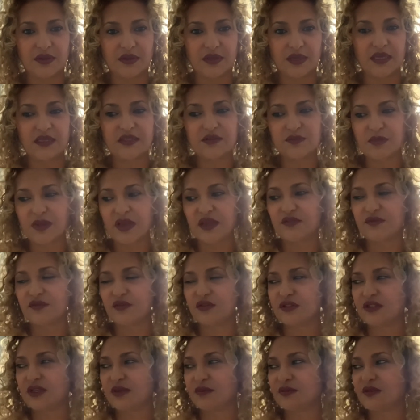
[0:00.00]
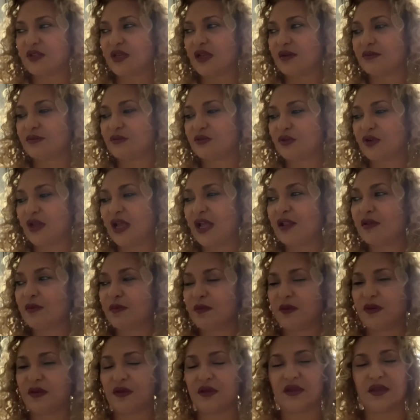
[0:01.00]
It might for some time to help,
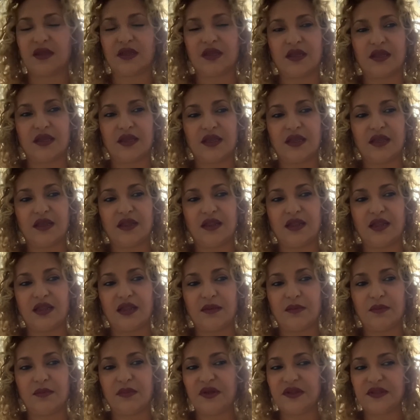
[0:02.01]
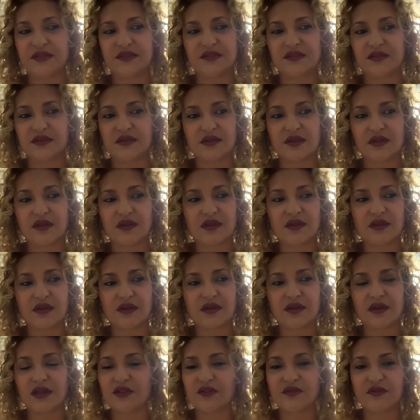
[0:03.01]
but
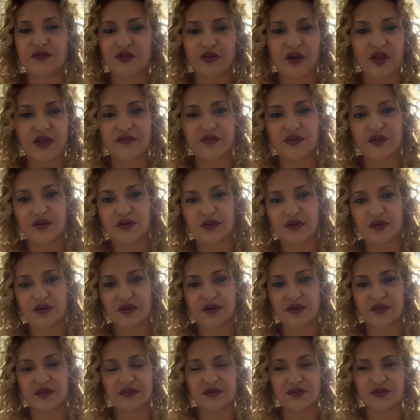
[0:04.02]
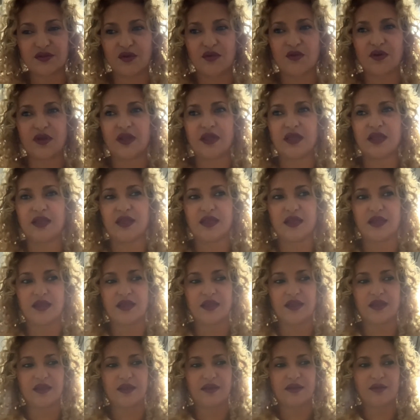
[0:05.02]
not forever. So
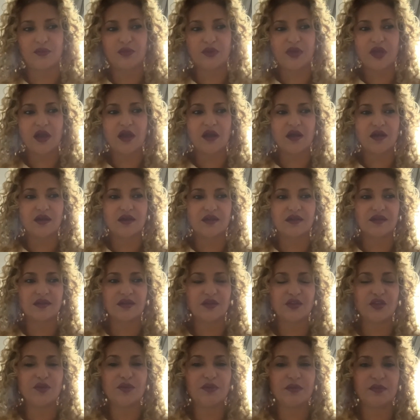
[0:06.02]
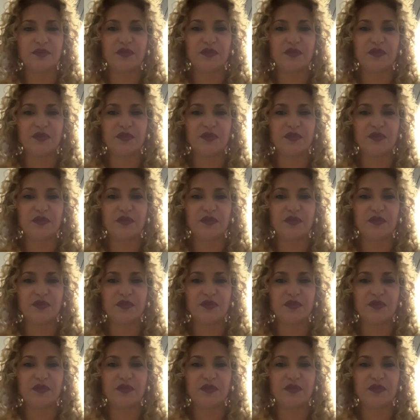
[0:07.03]
we are human